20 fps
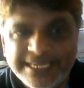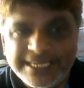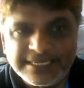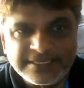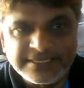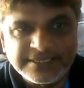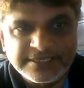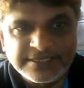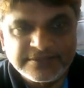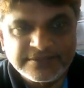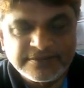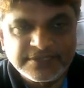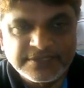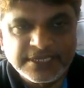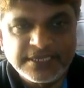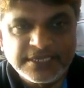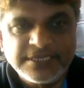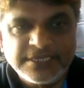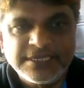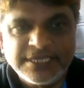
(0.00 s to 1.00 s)
In that we have
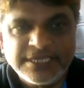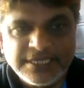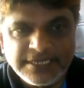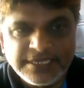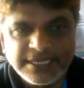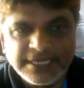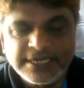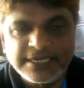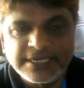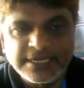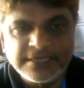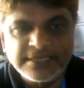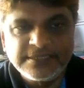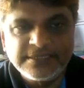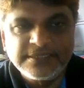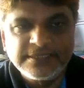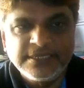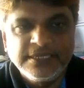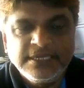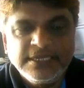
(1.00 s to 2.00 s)
different types. What
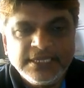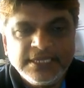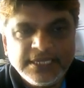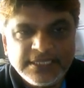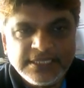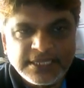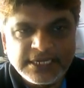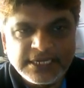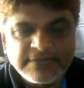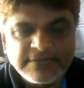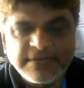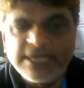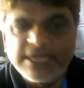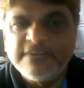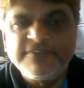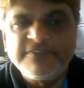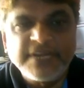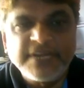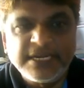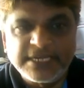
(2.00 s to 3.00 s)
are they?
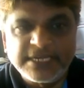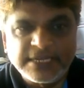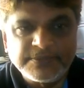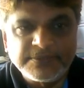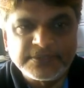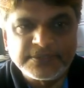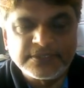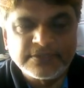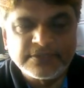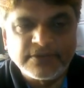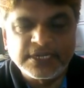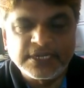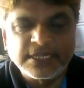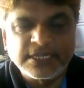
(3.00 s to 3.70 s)
Single inheritance,